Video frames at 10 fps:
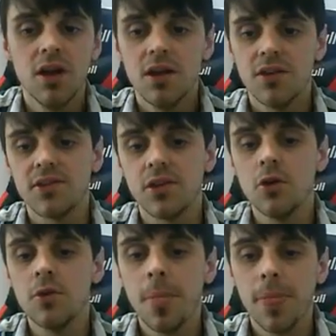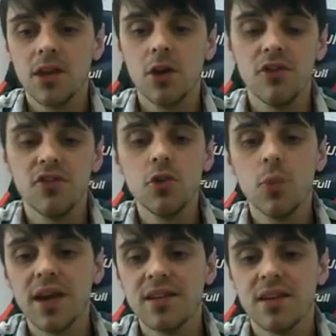So, you know, if you
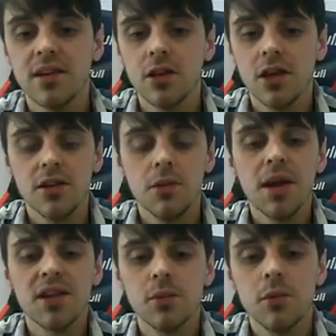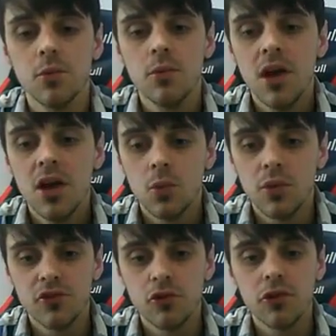waited, like, the maximum
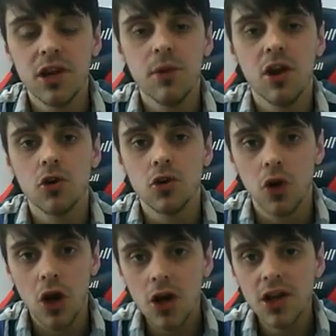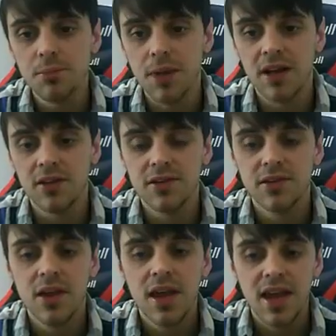withdrawal limit on your earning balance
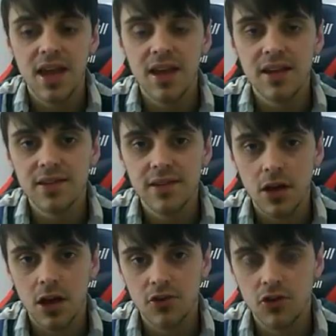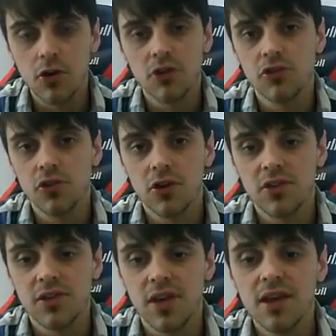is $200 a
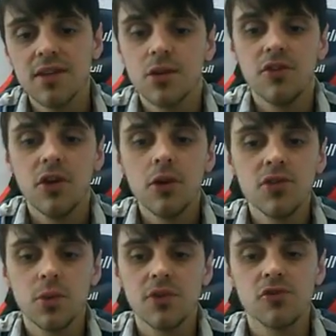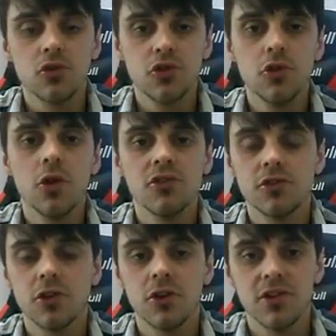day. So if I was to withdraw
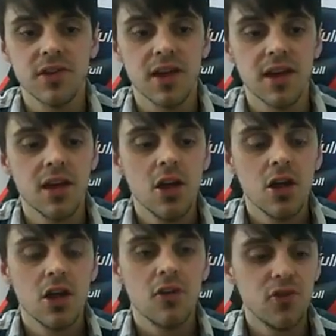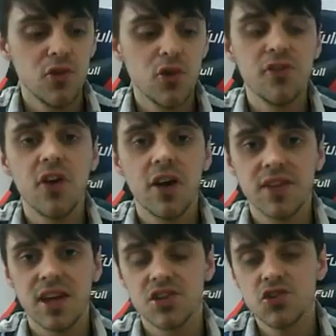$200 a day for 5
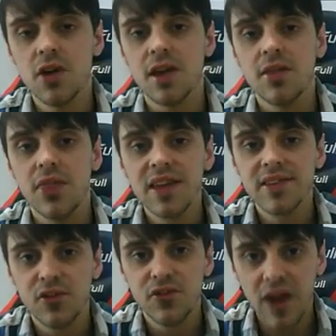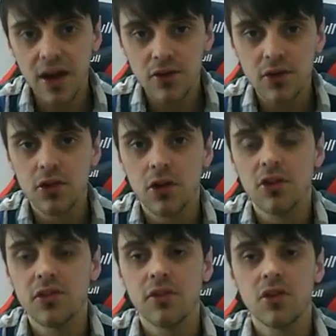days straight, that's $1,000
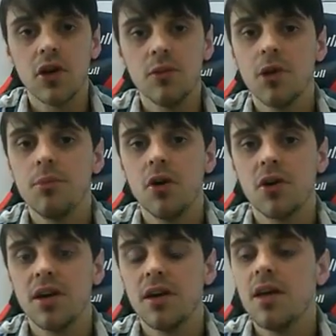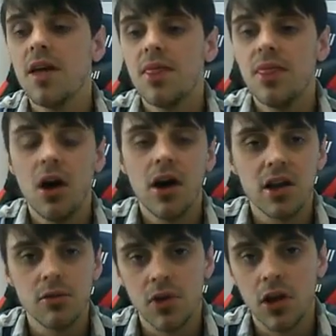I've got in my pocket that I can
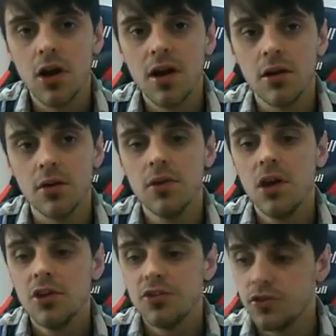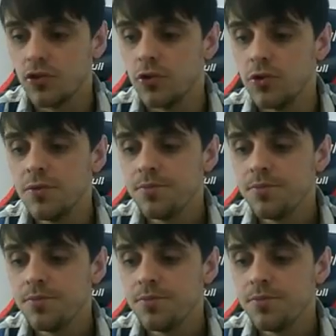rely on to